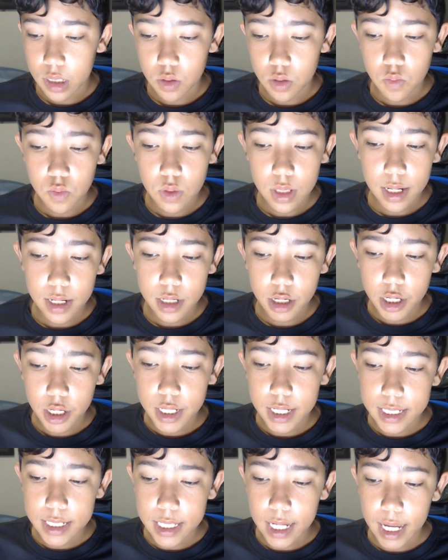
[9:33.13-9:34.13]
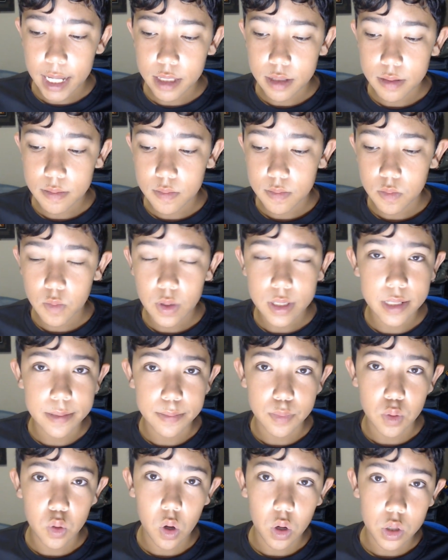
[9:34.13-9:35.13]
All I know is that
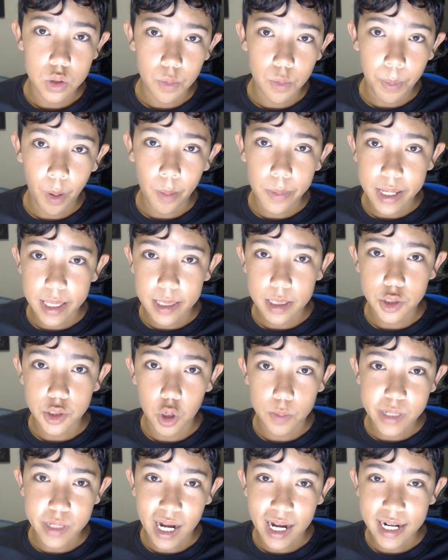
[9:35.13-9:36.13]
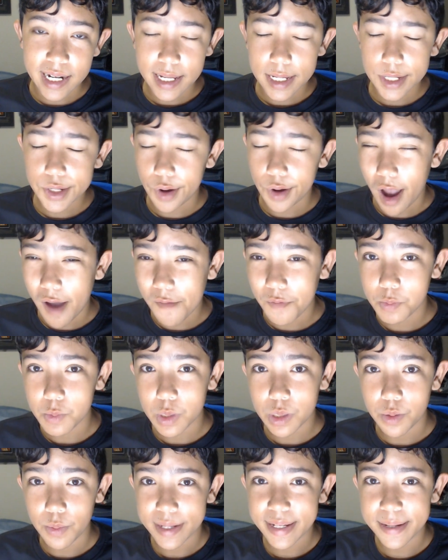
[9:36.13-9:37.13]
Western Bulldogs will probably get the job done, so I went
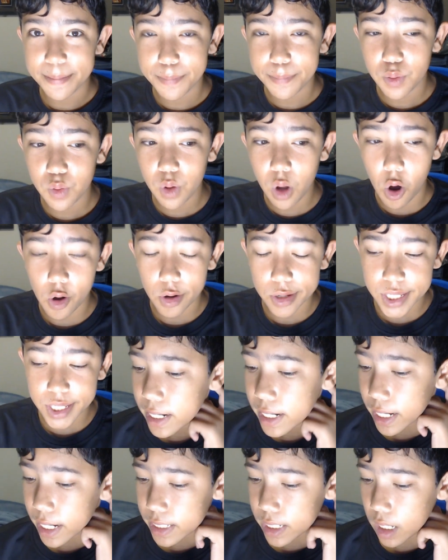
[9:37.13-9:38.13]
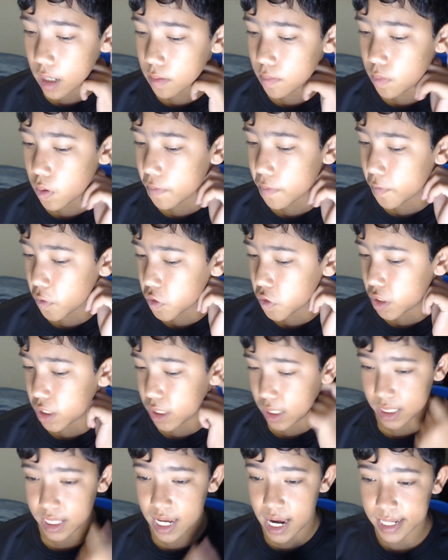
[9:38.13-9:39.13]
with the Western Bulldogs. Now time to move on to
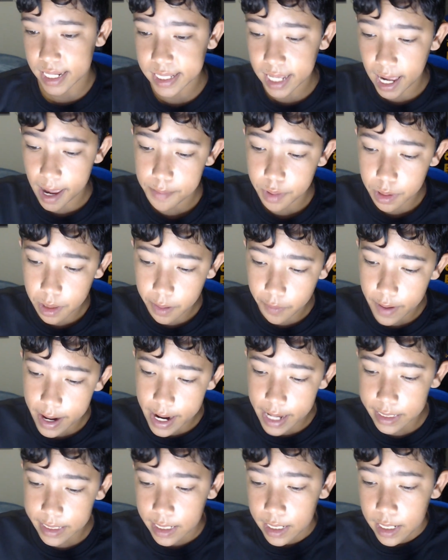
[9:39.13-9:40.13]
the next game of the round.